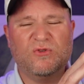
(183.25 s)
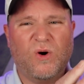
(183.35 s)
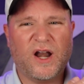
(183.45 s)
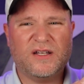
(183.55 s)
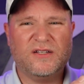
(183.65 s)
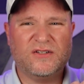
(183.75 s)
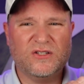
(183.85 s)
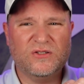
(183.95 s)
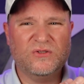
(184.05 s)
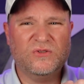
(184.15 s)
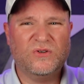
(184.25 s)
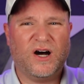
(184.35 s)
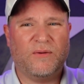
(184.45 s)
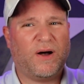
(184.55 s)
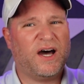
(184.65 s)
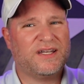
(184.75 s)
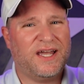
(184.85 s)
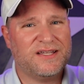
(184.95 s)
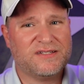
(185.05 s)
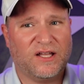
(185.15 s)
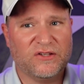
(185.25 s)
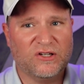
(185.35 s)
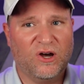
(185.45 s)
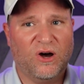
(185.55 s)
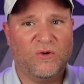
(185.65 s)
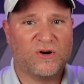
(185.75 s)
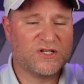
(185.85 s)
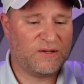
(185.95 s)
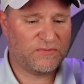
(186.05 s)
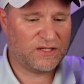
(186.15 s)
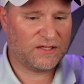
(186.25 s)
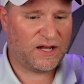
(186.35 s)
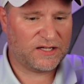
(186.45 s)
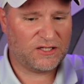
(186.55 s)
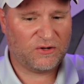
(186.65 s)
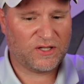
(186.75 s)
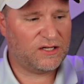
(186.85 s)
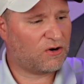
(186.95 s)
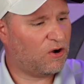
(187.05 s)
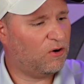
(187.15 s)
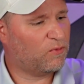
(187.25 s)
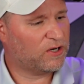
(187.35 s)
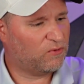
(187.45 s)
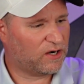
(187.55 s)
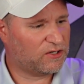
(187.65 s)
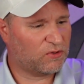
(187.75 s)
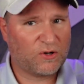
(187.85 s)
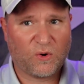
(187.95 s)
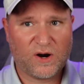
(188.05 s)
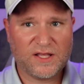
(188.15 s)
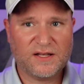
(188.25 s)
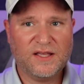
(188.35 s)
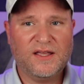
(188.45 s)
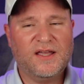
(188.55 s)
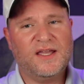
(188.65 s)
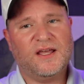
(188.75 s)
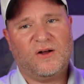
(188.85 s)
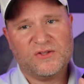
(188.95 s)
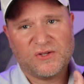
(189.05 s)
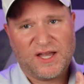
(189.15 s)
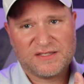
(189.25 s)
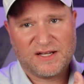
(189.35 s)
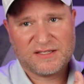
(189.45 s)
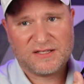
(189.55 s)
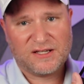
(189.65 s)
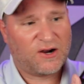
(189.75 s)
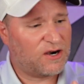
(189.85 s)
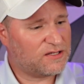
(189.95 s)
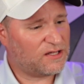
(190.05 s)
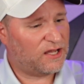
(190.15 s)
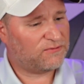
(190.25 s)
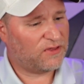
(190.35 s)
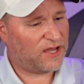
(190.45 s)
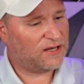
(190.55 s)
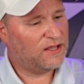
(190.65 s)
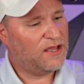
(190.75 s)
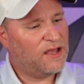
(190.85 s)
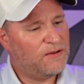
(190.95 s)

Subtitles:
you wanted to do a podcast on the go or something in your home where you wanted to record it, it also has an SD card slot for that.